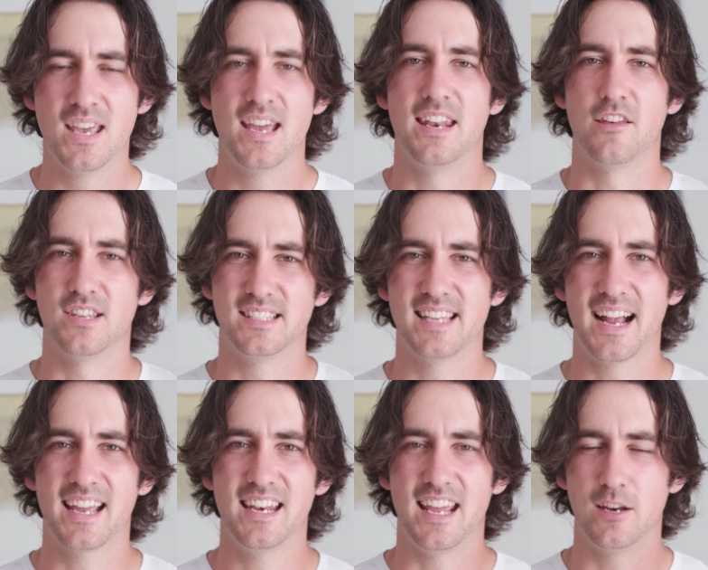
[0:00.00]
Now the
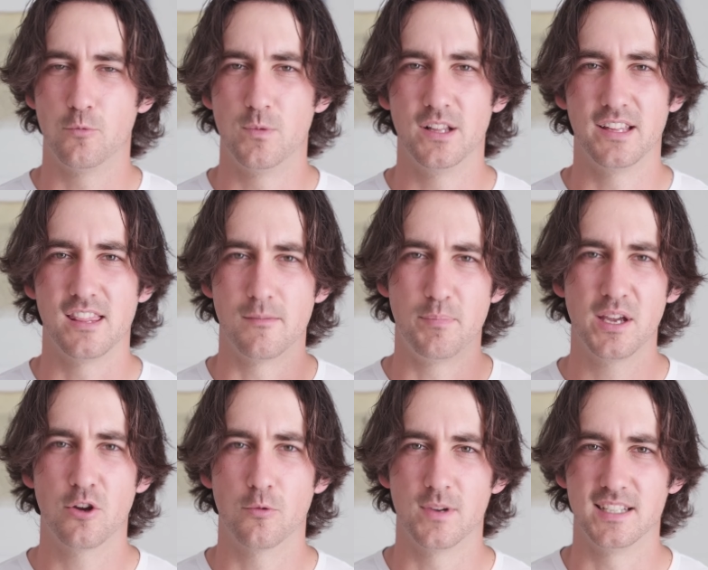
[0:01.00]
second and really the
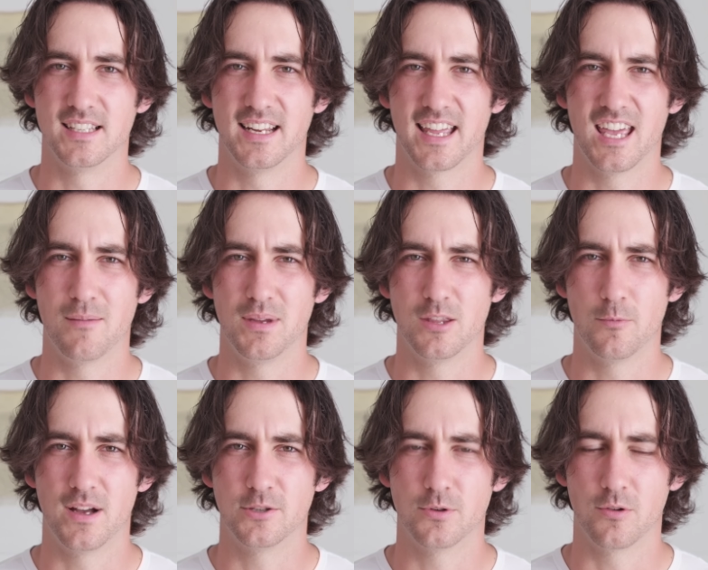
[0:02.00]
bigger reason it can't be the
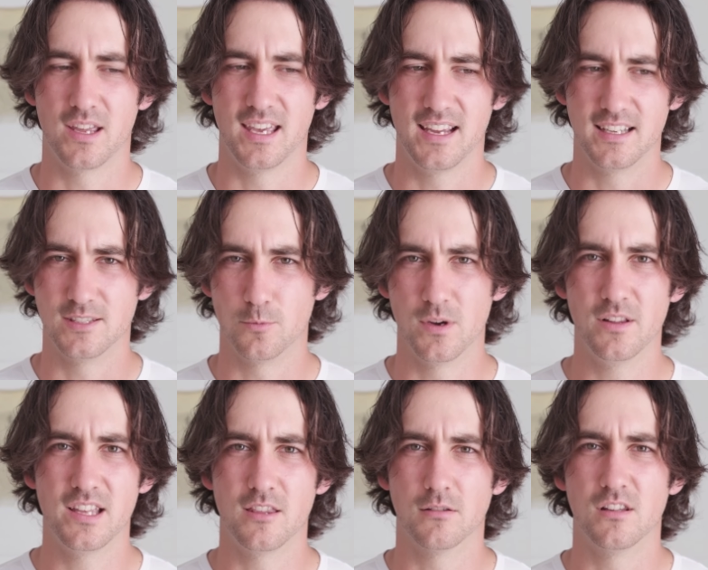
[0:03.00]
retro king is
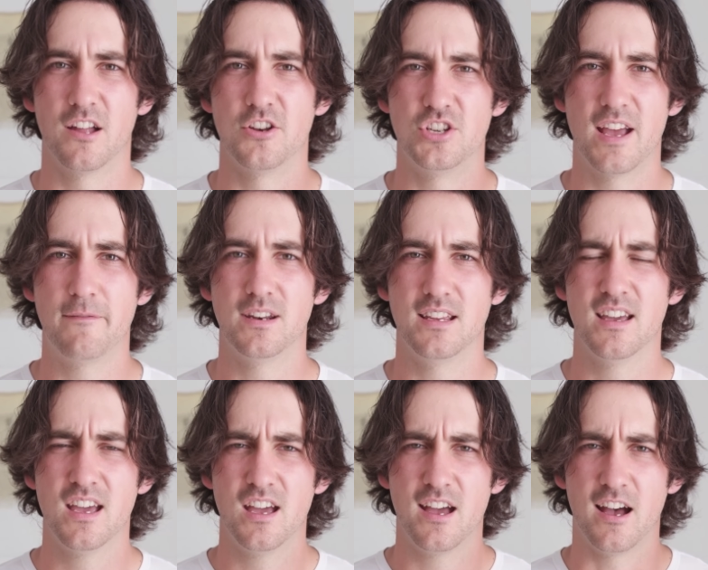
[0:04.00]
really the longevity
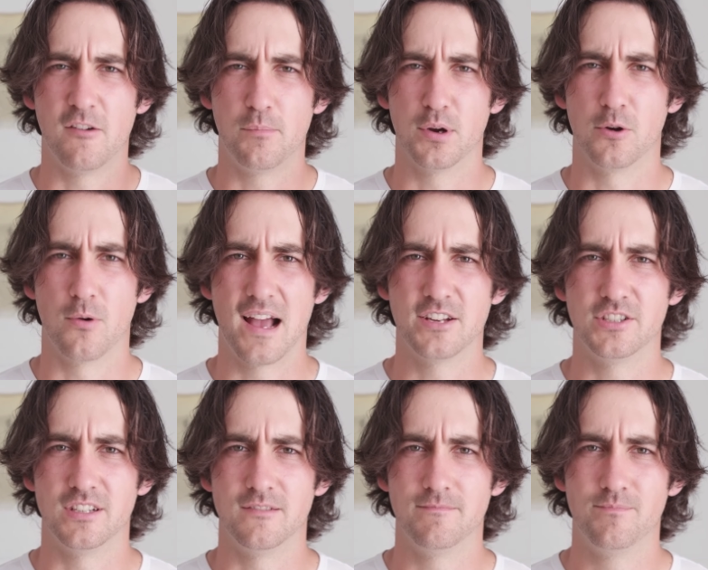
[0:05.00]
of
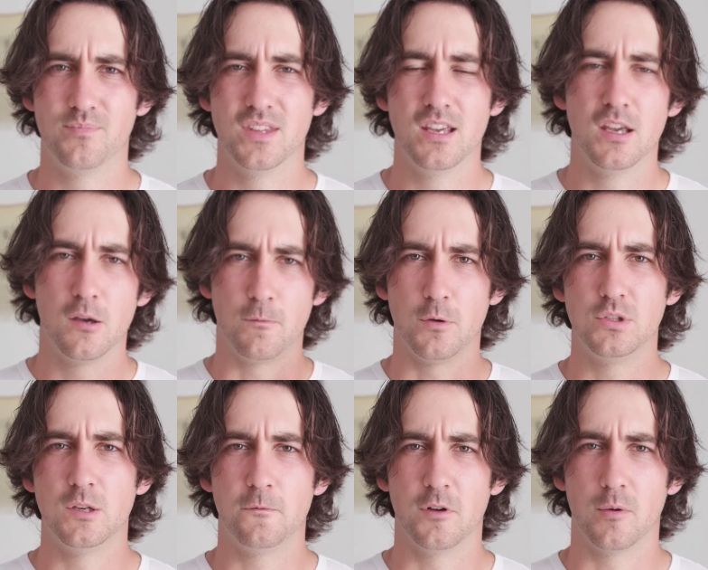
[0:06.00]
progression.
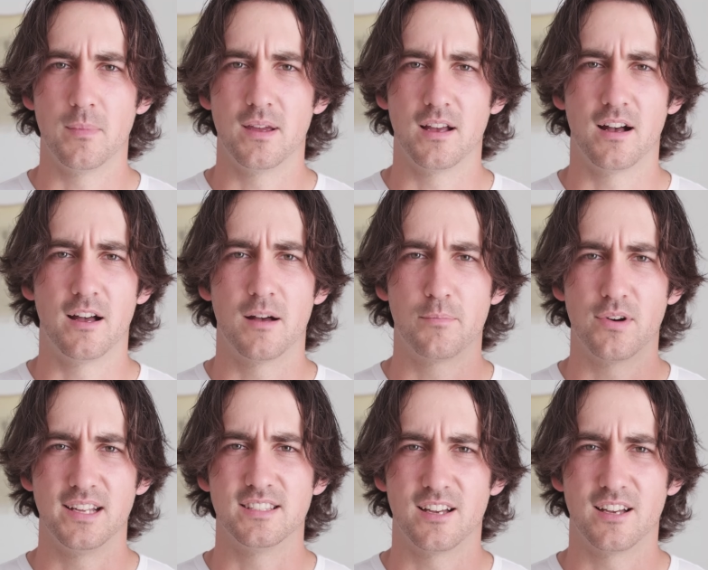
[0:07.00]
Fujifilm operates